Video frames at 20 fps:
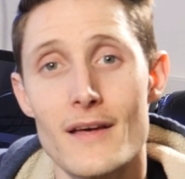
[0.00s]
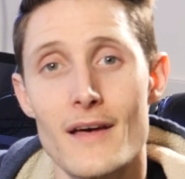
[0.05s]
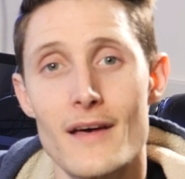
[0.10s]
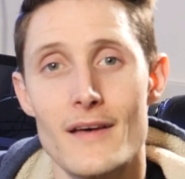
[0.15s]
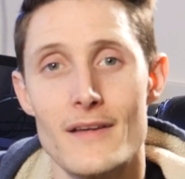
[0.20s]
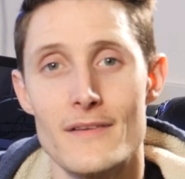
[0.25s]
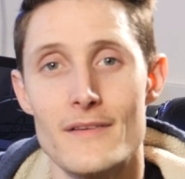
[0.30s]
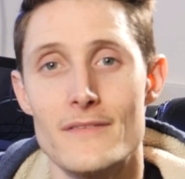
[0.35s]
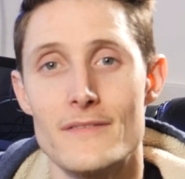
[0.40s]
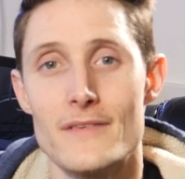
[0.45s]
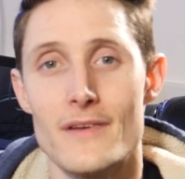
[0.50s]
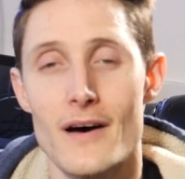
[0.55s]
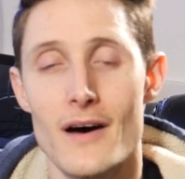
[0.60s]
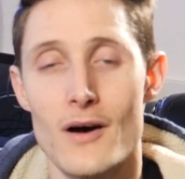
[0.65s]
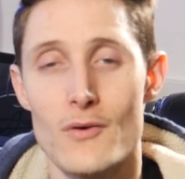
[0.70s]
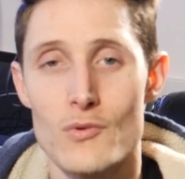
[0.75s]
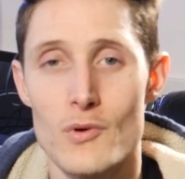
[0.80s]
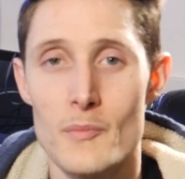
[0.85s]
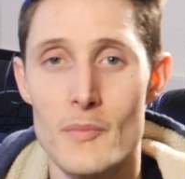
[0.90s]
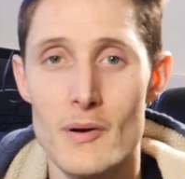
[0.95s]
And
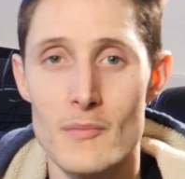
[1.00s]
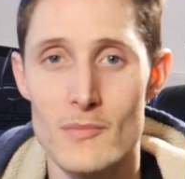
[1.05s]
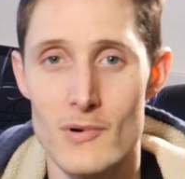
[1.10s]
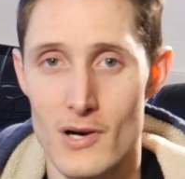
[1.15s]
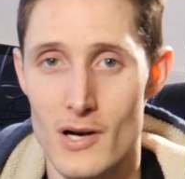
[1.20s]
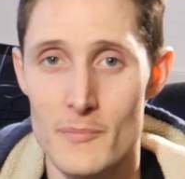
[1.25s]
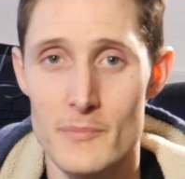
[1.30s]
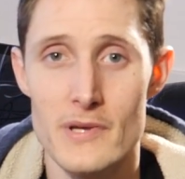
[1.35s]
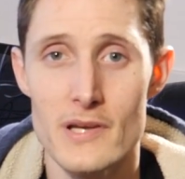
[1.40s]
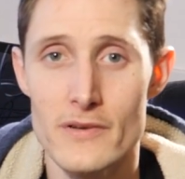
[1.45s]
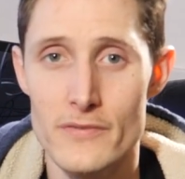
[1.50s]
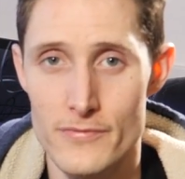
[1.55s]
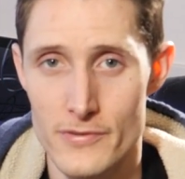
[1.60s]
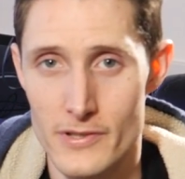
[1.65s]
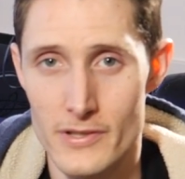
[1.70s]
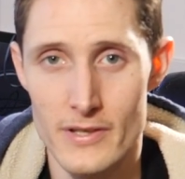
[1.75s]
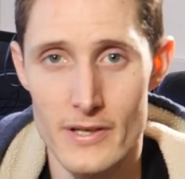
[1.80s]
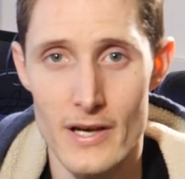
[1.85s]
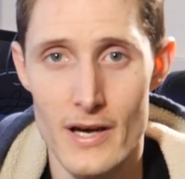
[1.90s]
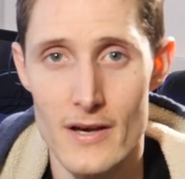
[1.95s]
remember, I'm here for
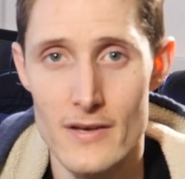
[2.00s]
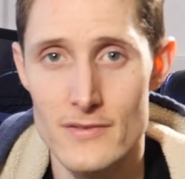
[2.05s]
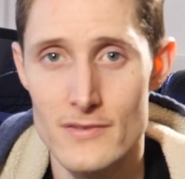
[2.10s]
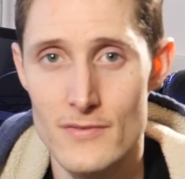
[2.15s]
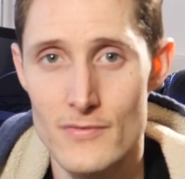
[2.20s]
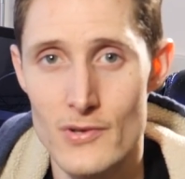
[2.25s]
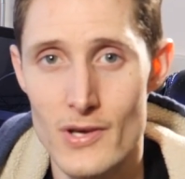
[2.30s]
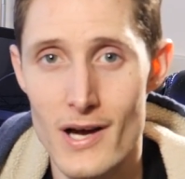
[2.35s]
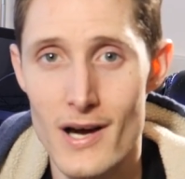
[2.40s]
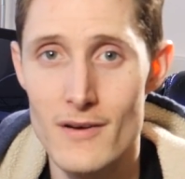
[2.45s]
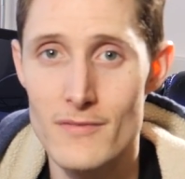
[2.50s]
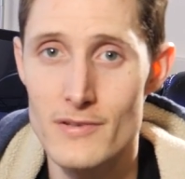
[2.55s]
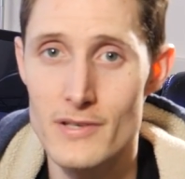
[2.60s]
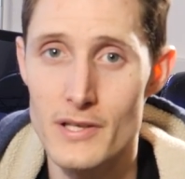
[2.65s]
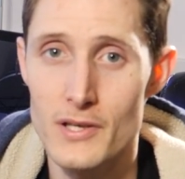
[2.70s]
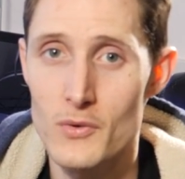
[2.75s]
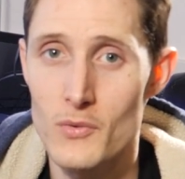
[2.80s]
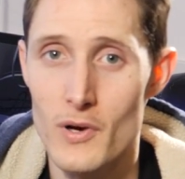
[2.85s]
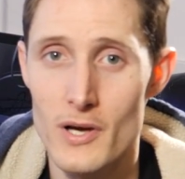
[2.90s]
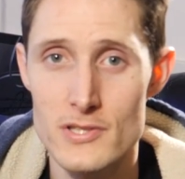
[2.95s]
you guys. If you have any
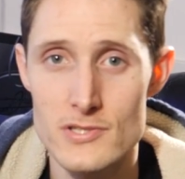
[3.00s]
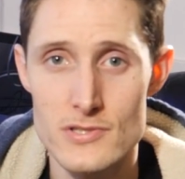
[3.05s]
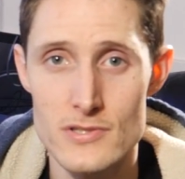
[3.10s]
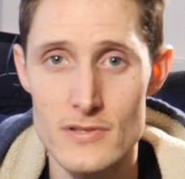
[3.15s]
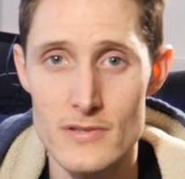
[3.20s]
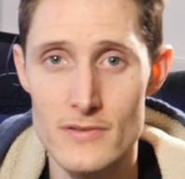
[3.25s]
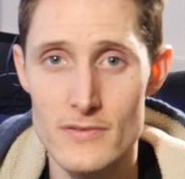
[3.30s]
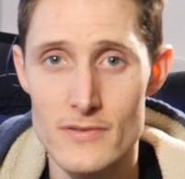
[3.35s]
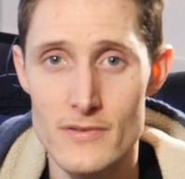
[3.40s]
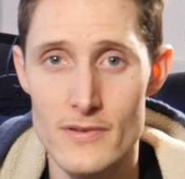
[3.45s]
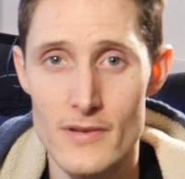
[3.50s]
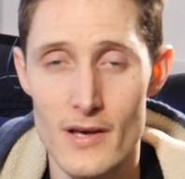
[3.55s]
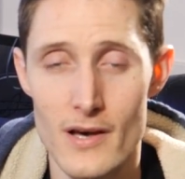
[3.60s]
questions,